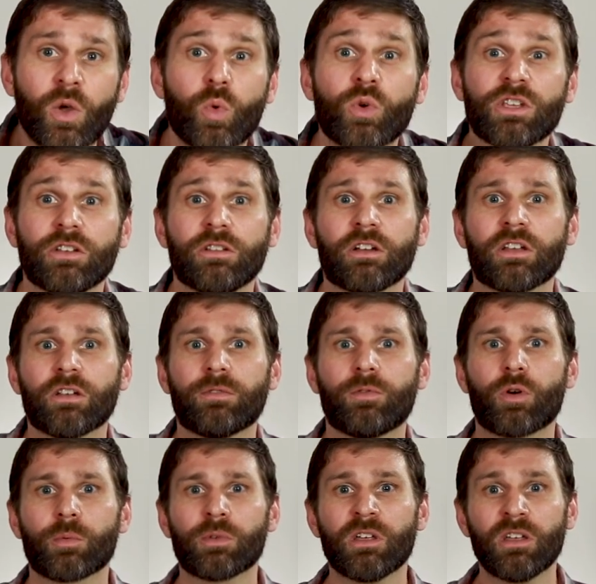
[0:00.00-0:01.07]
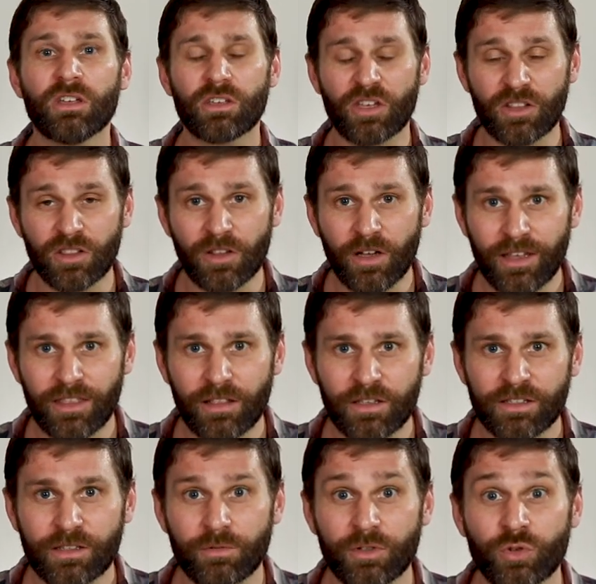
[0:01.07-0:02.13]
When you look at a formula, you can look at the
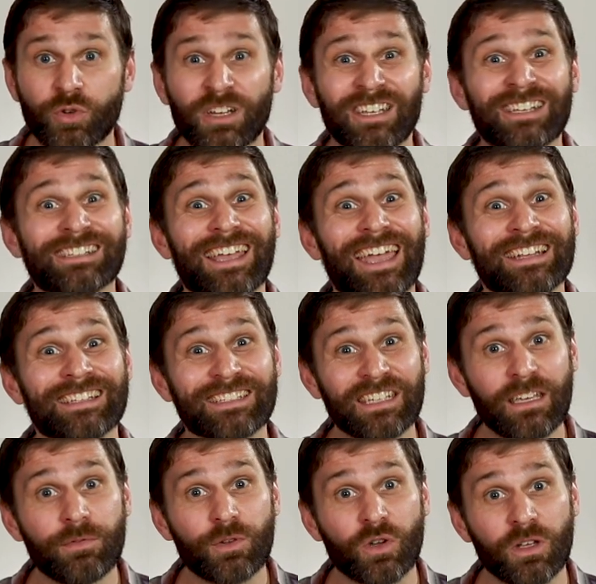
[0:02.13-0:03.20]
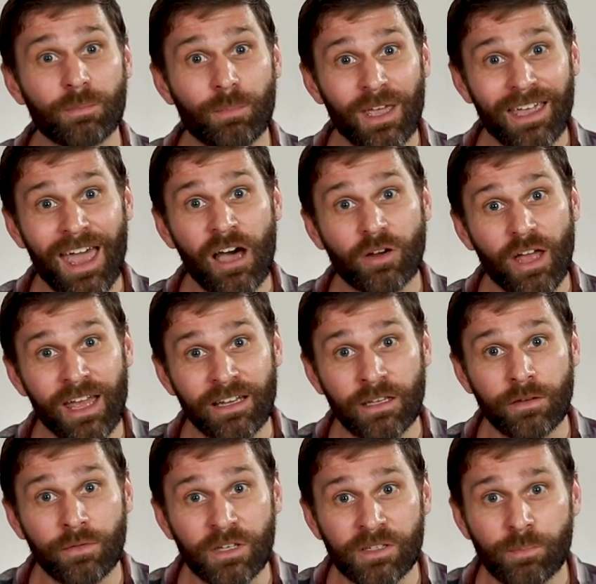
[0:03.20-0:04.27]
list of ingredients and see if you can pick out
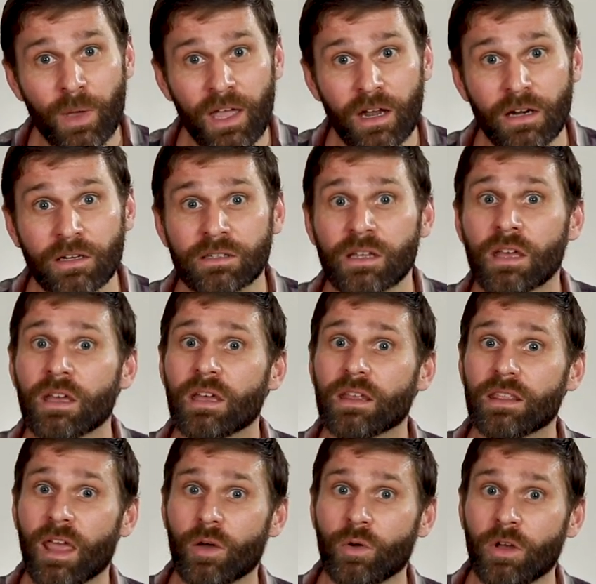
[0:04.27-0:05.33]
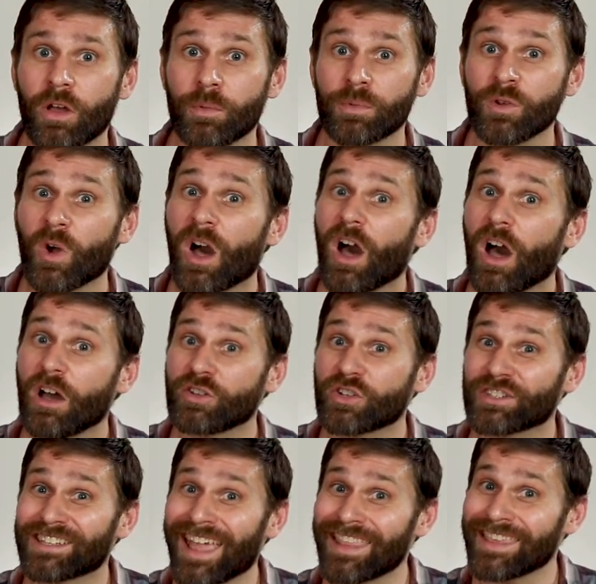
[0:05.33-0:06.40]
any of these pairs that will help you
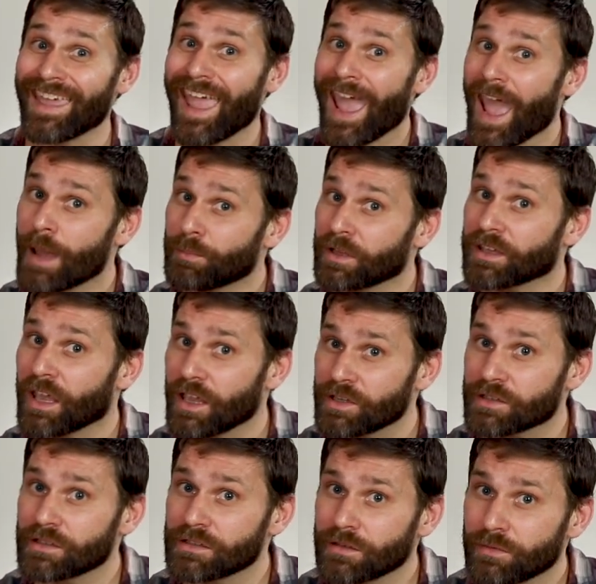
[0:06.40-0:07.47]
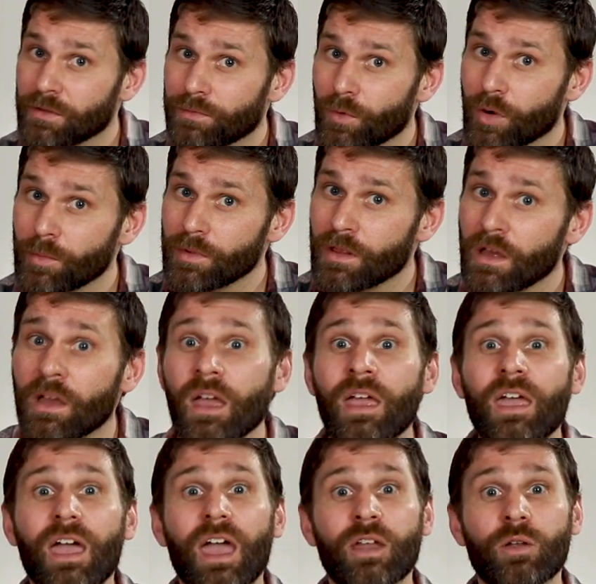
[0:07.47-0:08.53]
understand the applications of the formula,
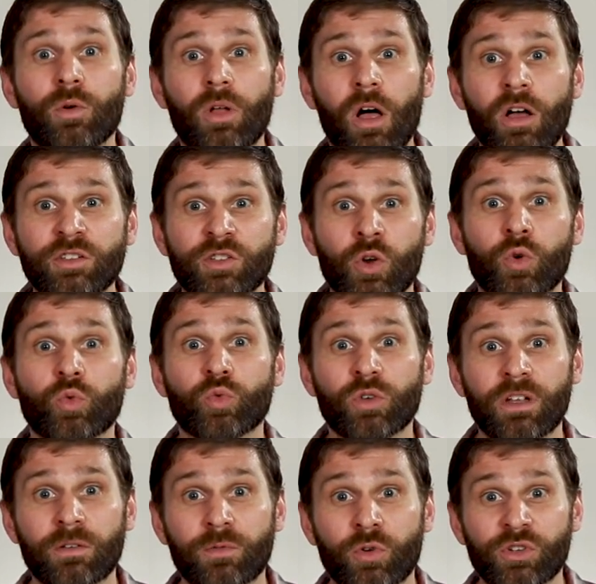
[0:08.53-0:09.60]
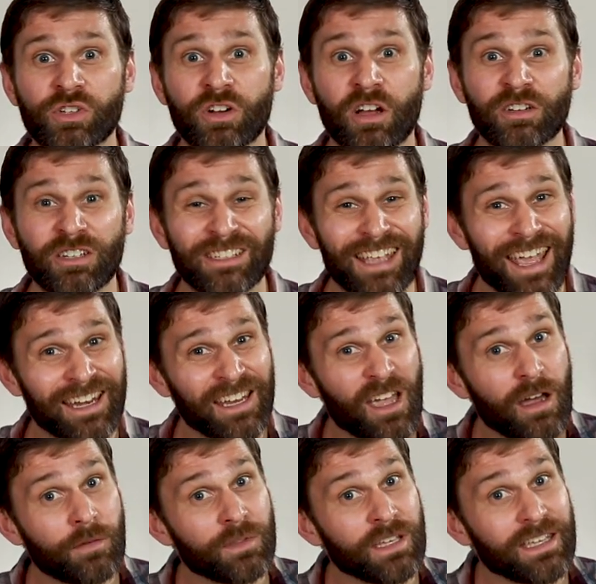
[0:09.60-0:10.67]
and it will also reinforce your understanding
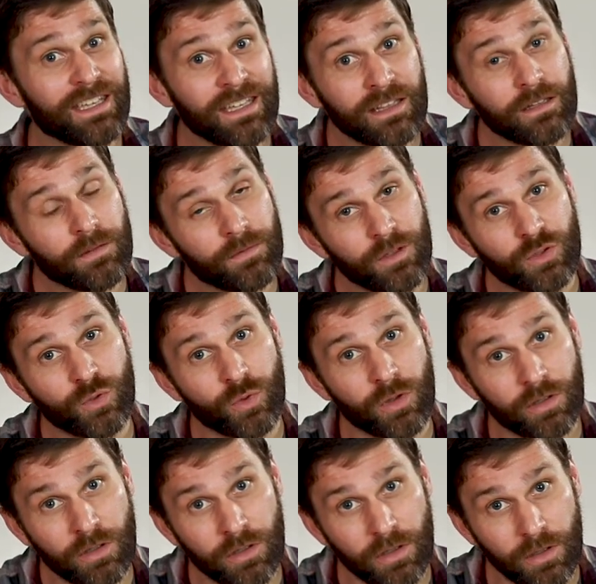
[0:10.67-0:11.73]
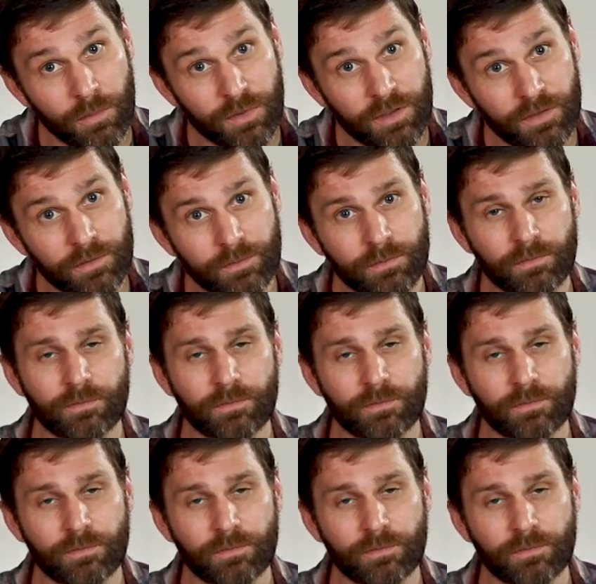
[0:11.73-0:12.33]
of the individual herbs.